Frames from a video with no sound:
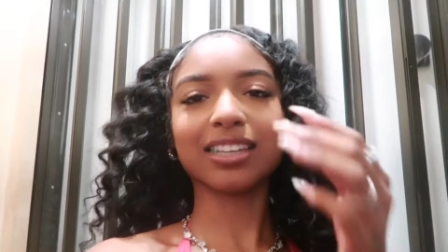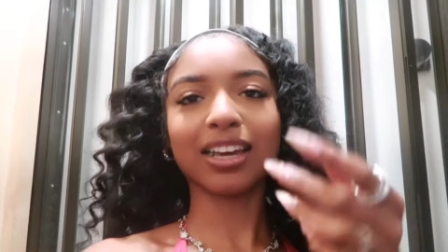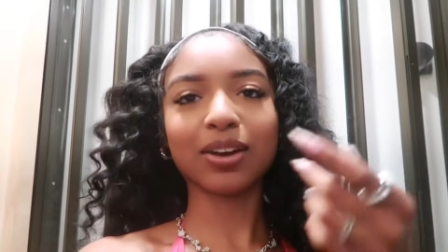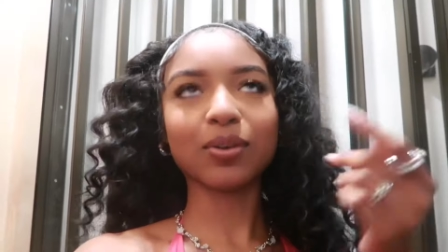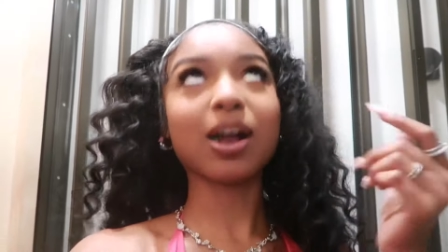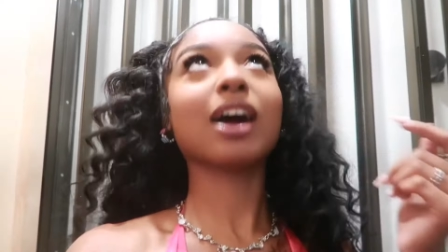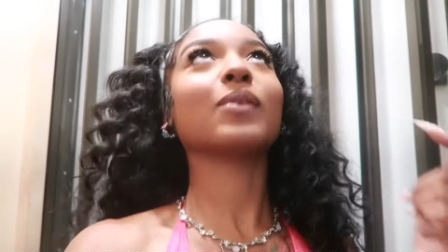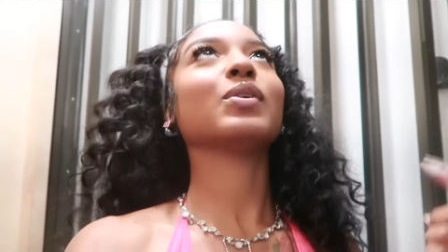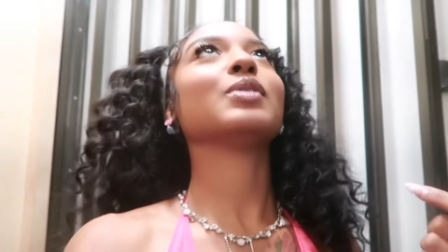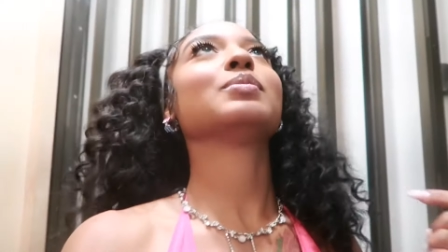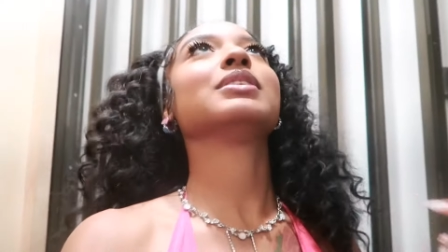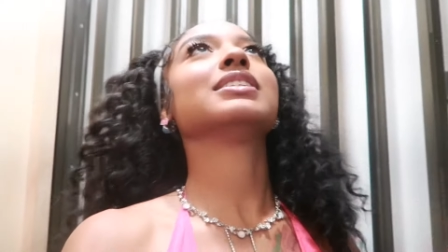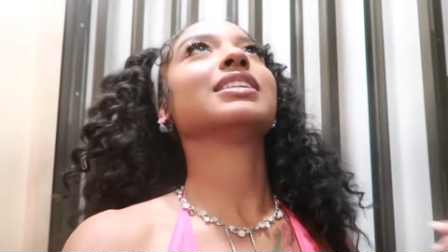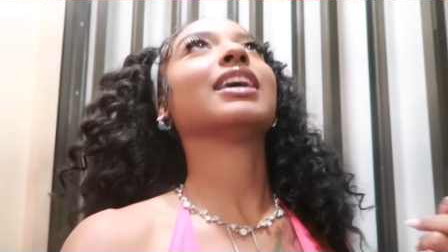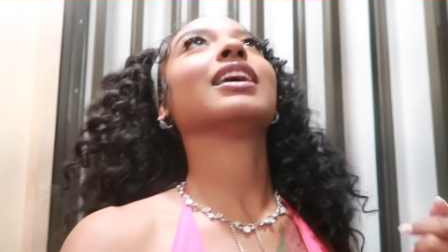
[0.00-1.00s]
say how we
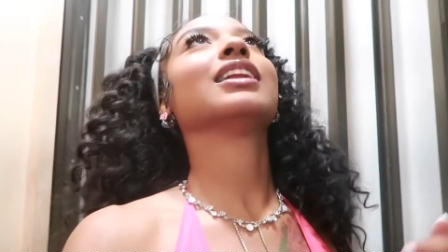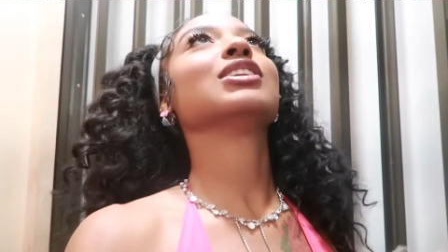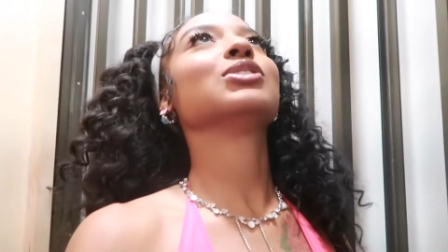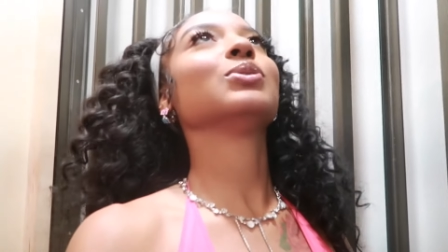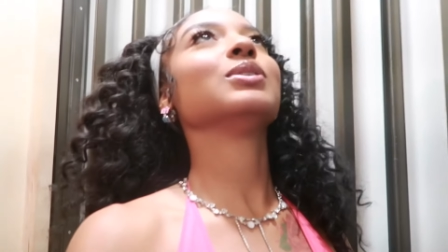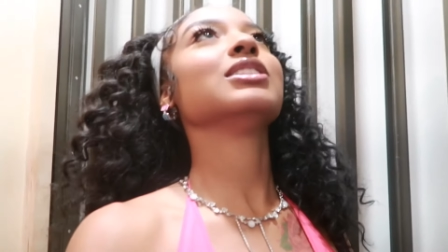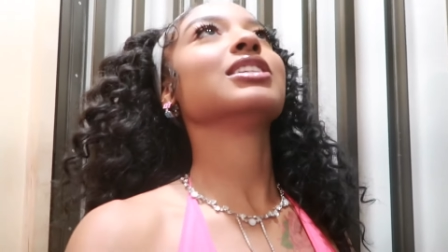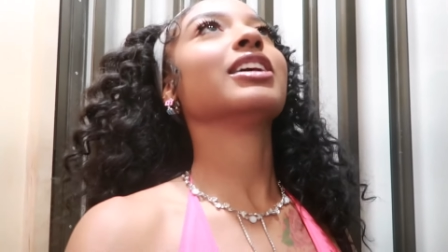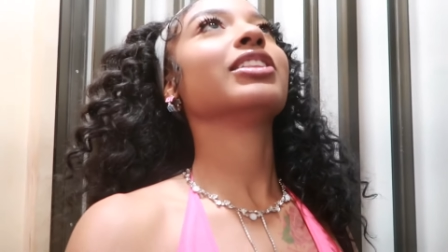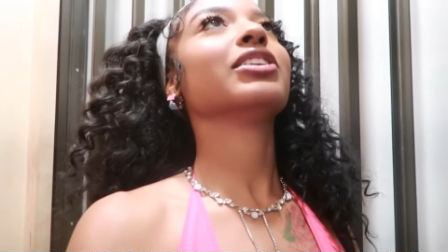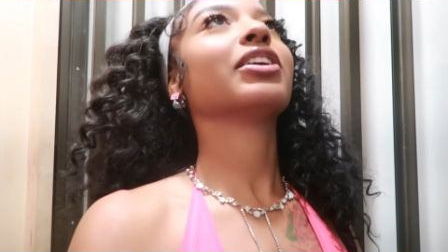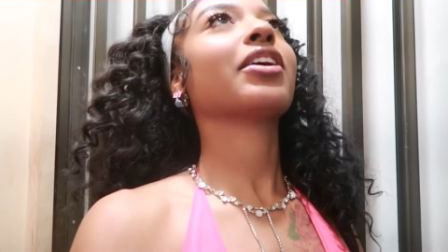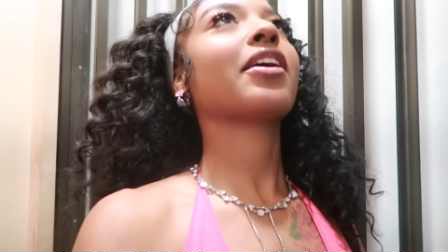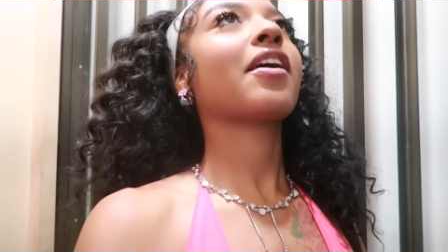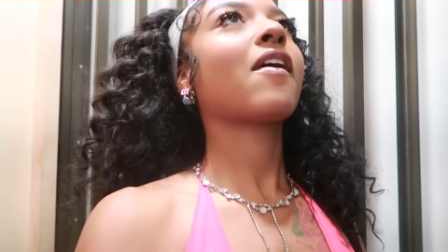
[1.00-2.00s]
be saying it to each
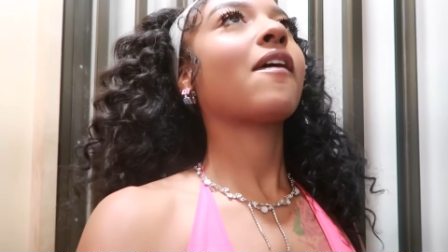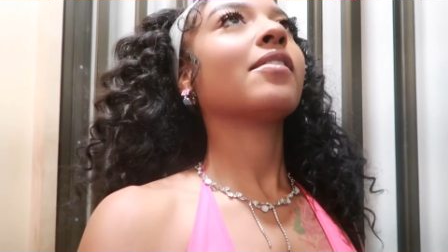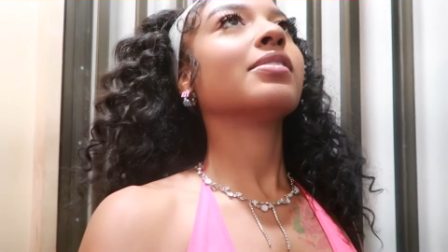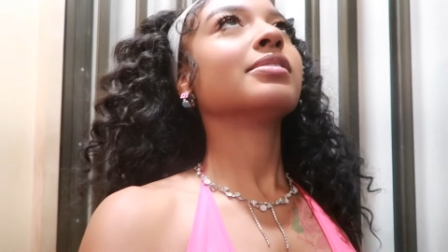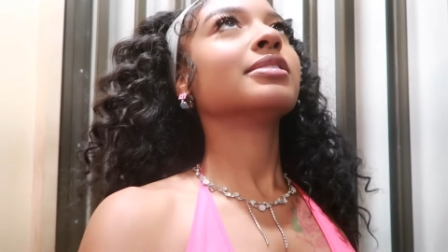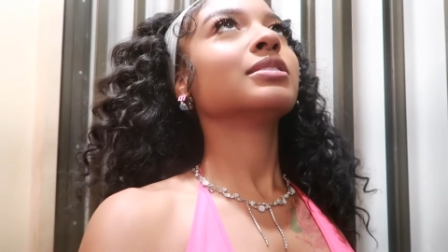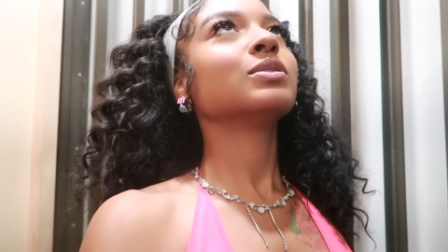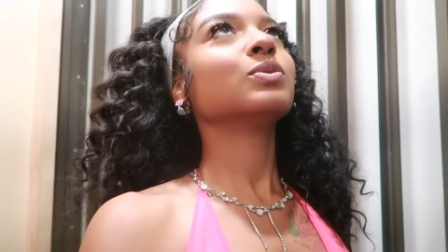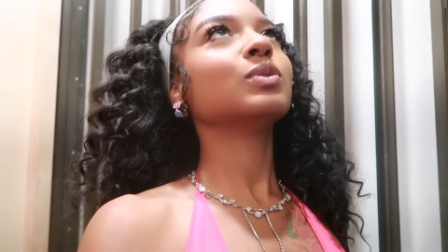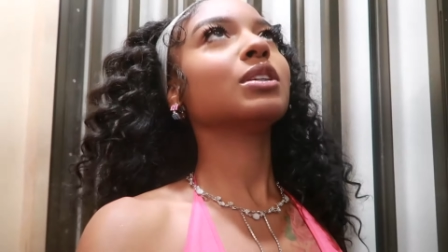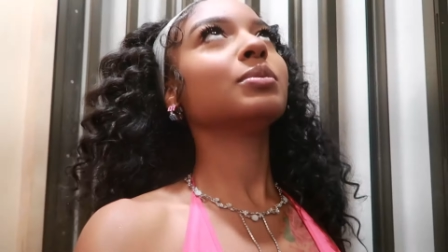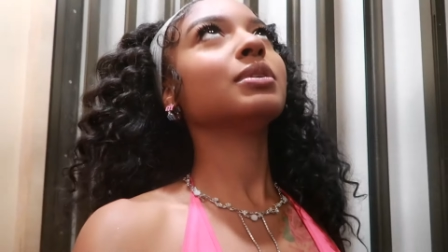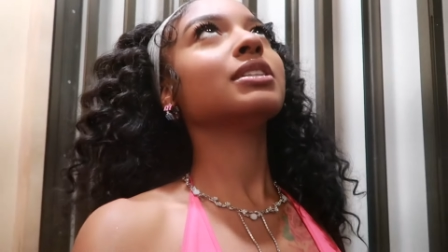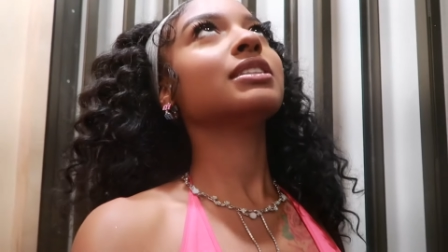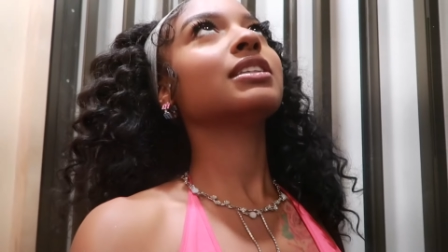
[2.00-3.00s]
other.
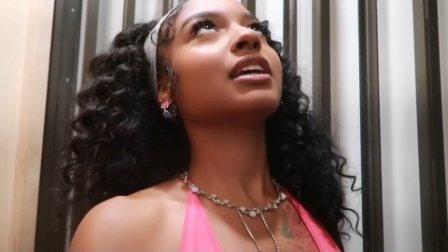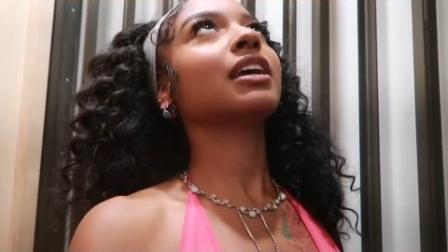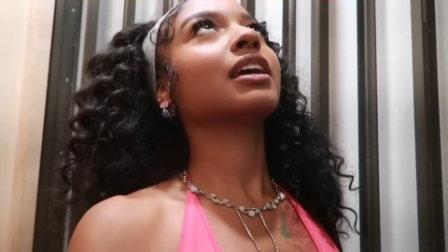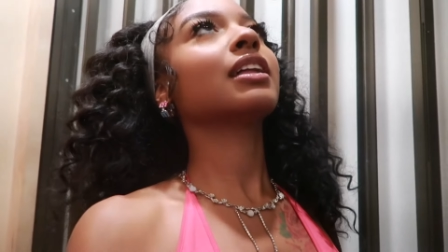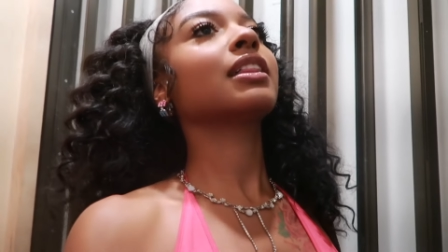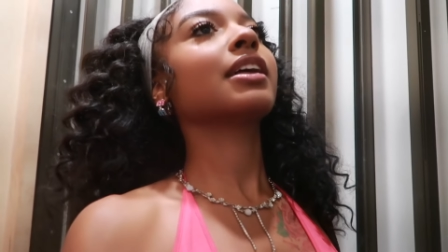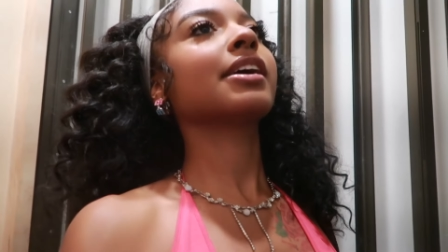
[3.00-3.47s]
We be saying